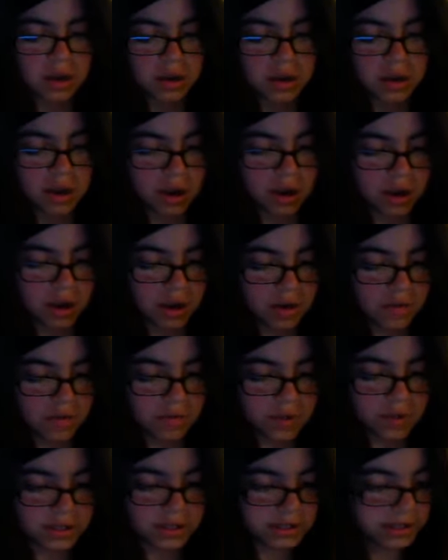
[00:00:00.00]

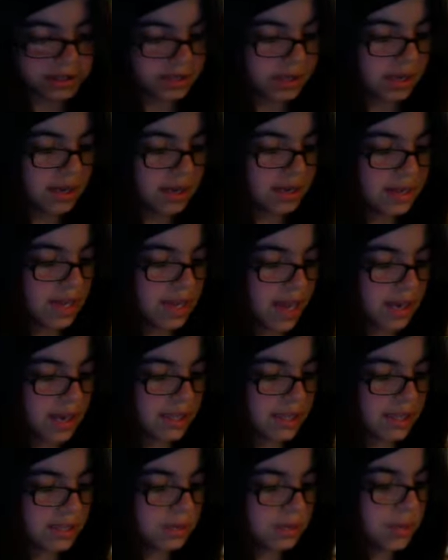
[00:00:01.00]
convinced that
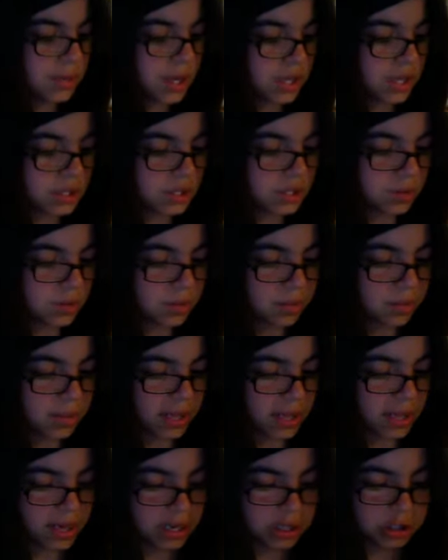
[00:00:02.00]
his buddies were
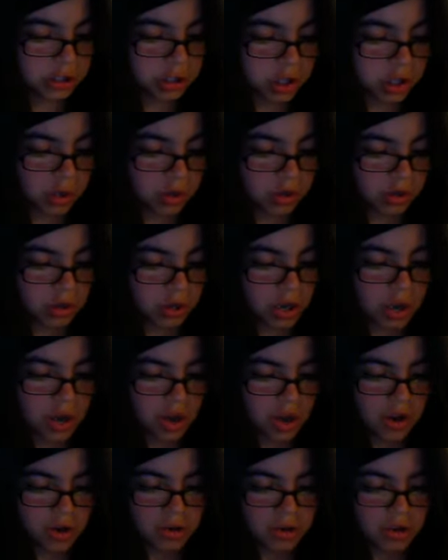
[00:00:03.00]
playing a joke.
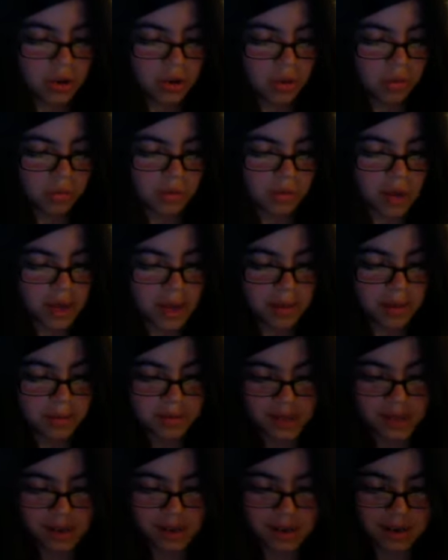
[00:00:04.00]
"No way I'm
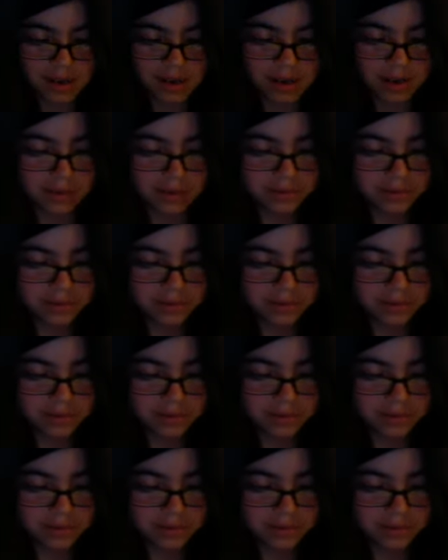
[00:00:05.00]
letting